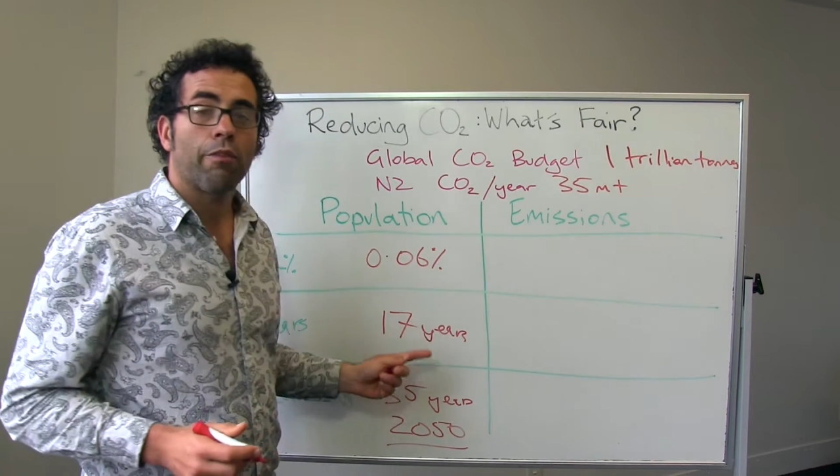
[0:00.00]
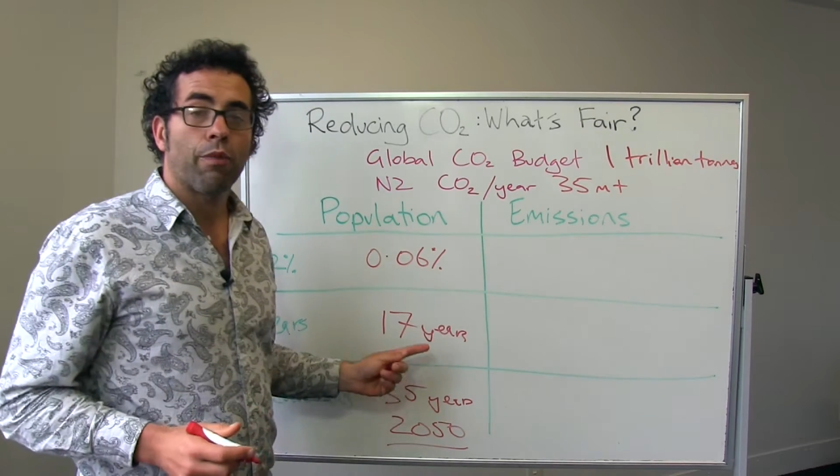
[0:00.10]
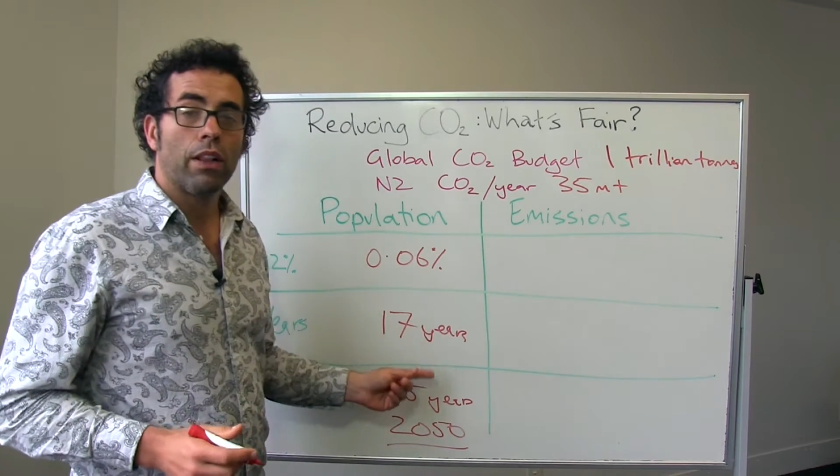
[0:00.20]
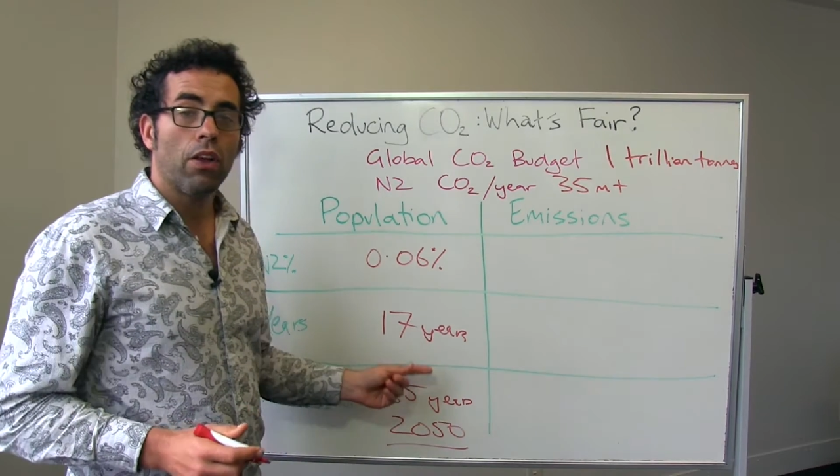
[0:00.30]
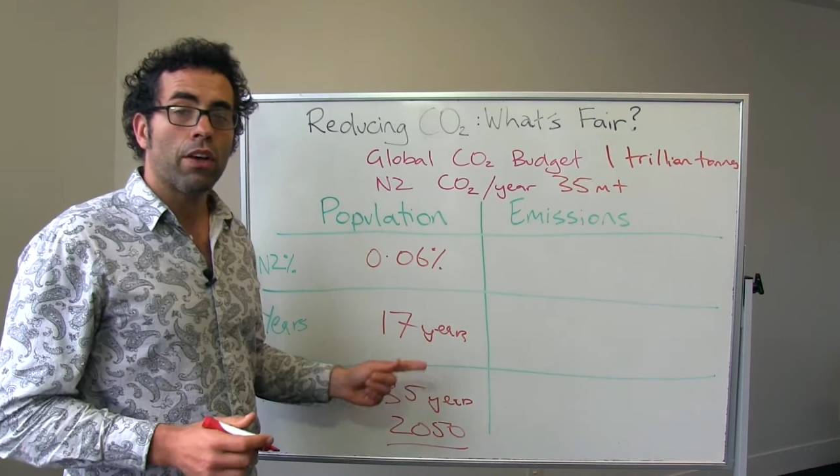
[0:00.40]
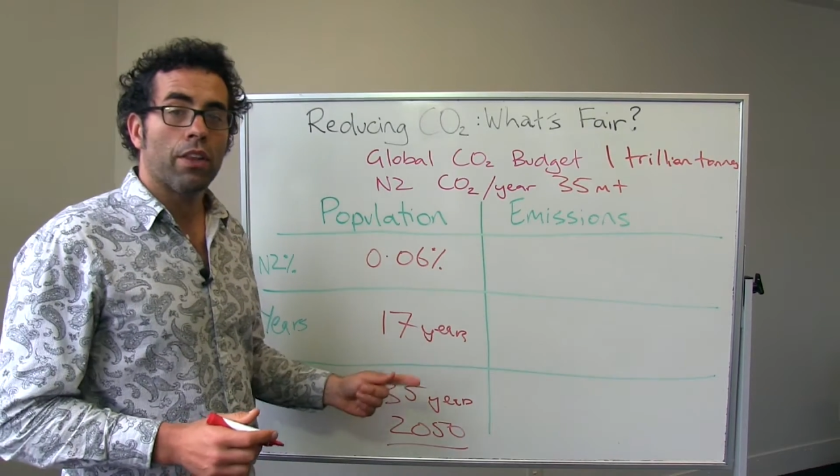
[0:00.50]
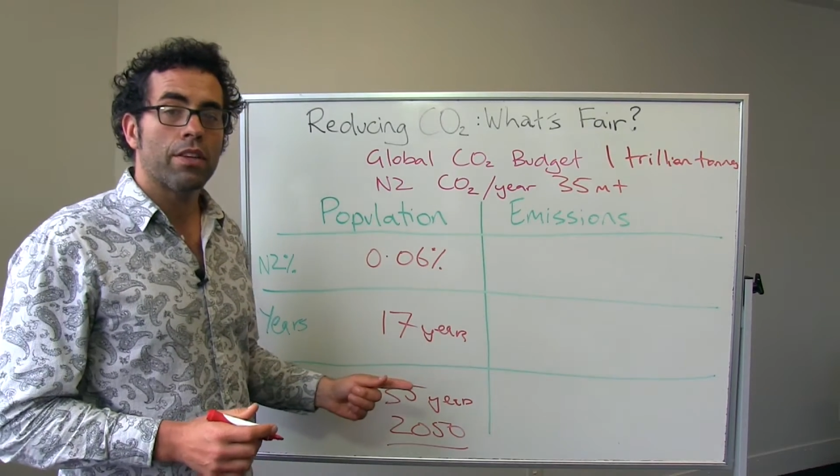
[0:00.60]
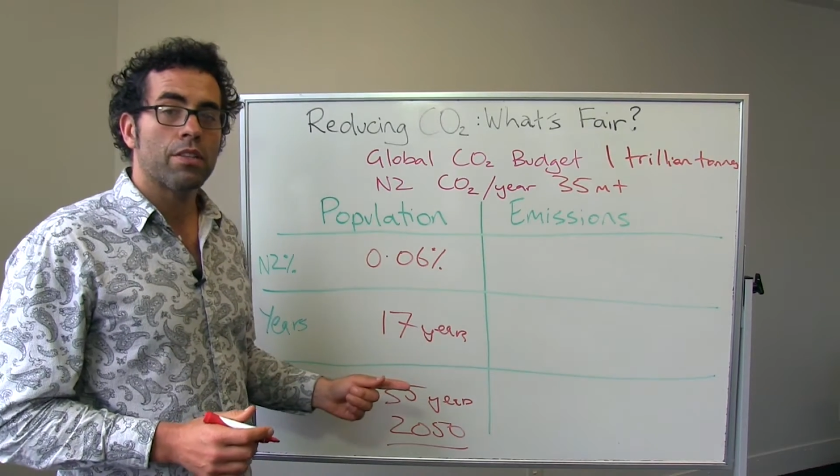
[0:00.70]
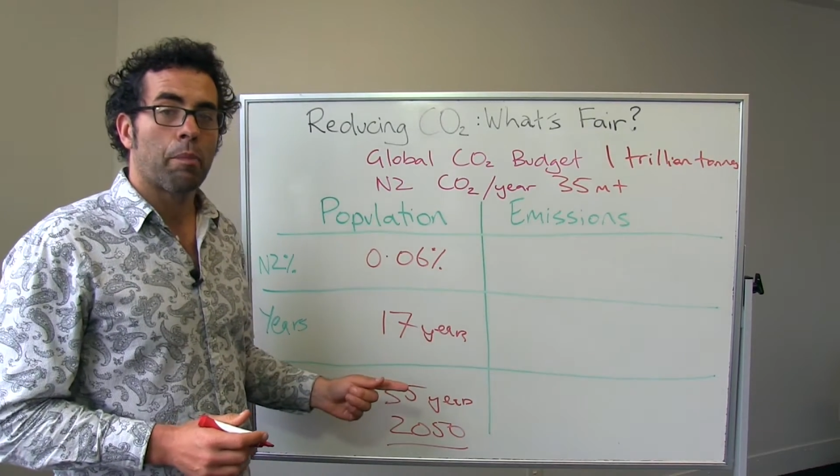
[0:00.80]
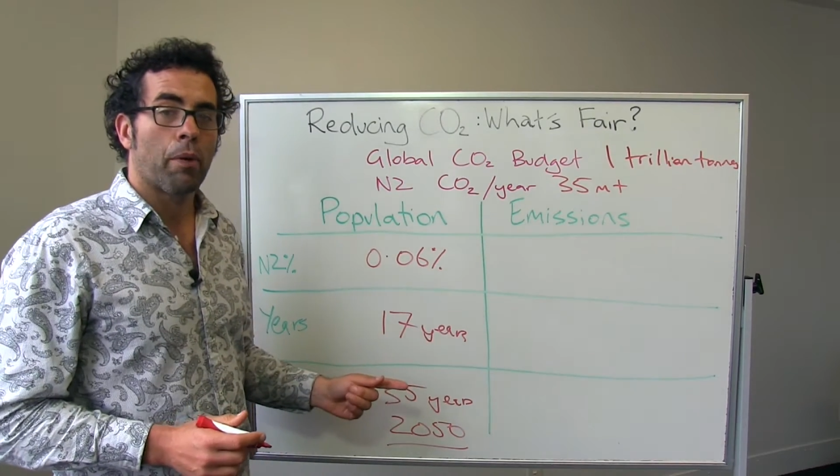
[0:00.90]
if we look at
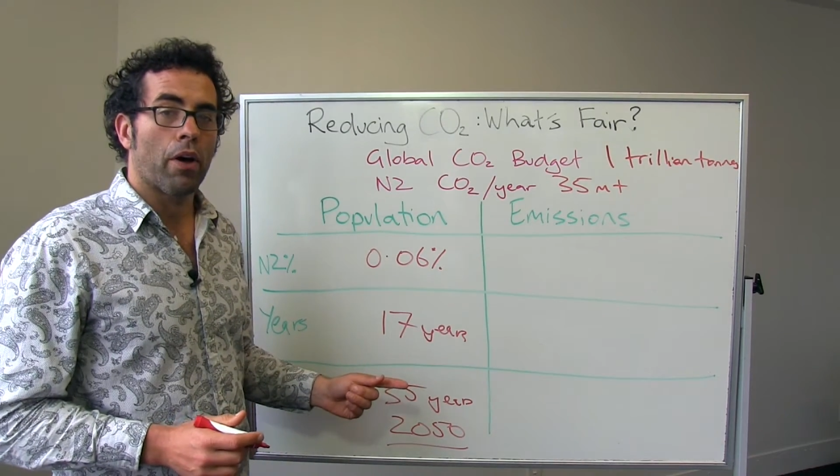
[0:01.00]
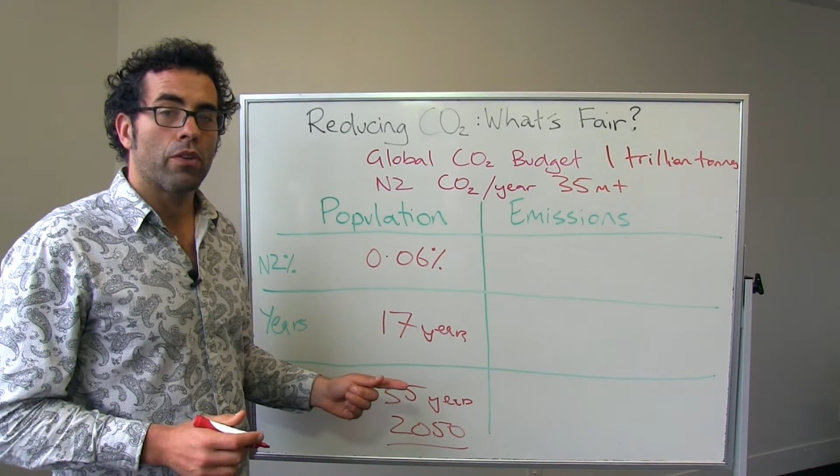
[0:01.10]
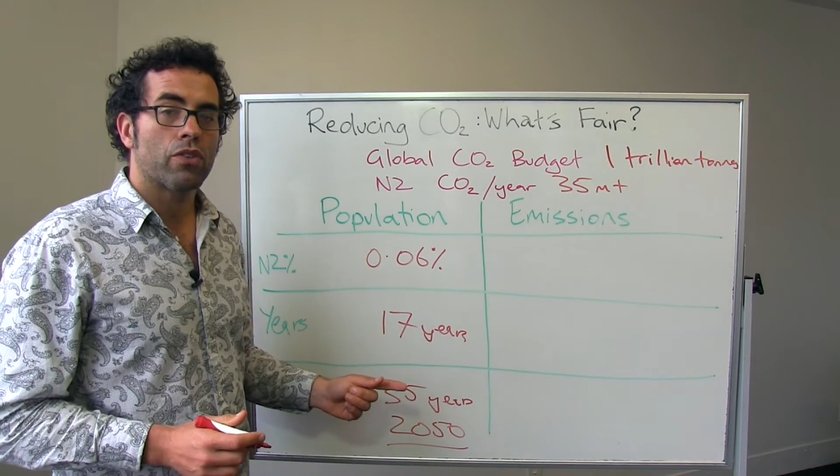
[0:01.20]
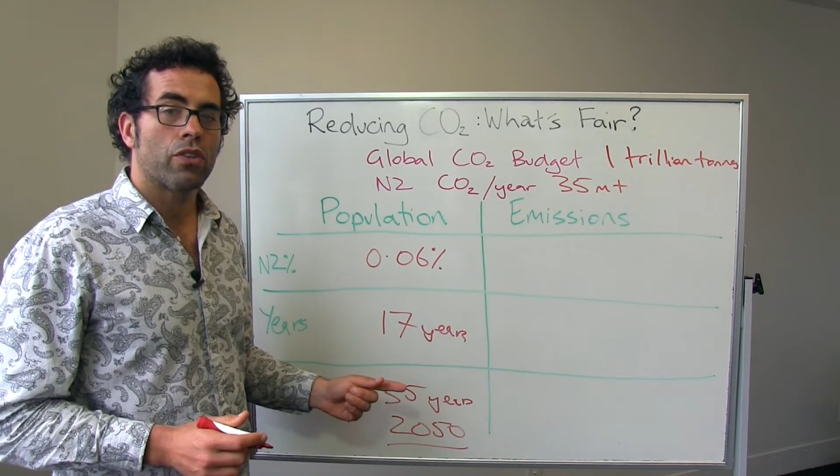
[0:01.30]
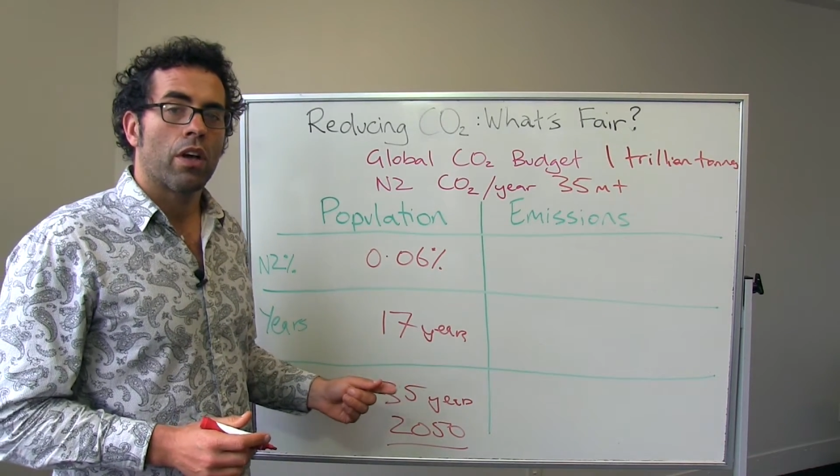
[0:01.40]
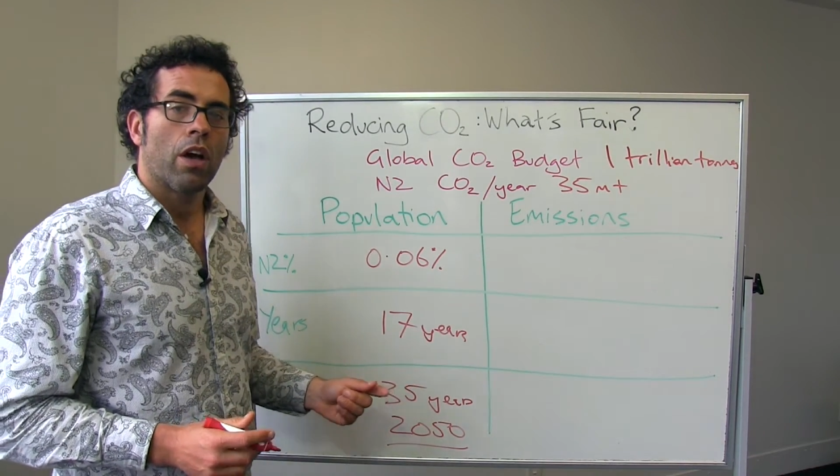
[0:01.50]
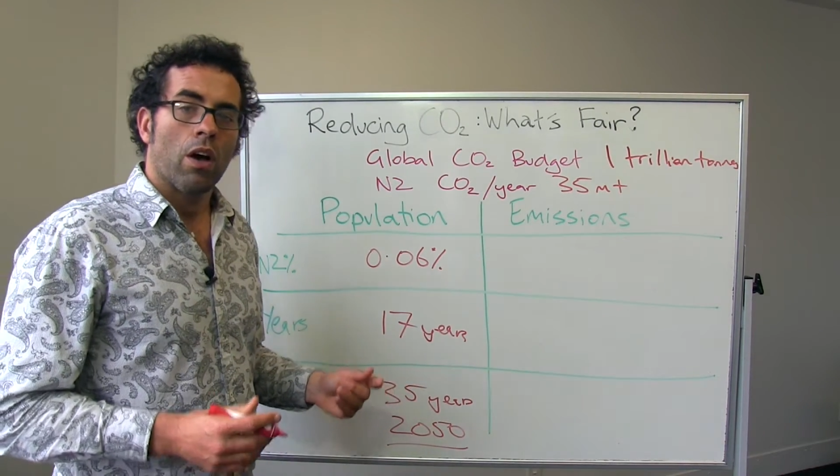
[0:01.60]
this approach,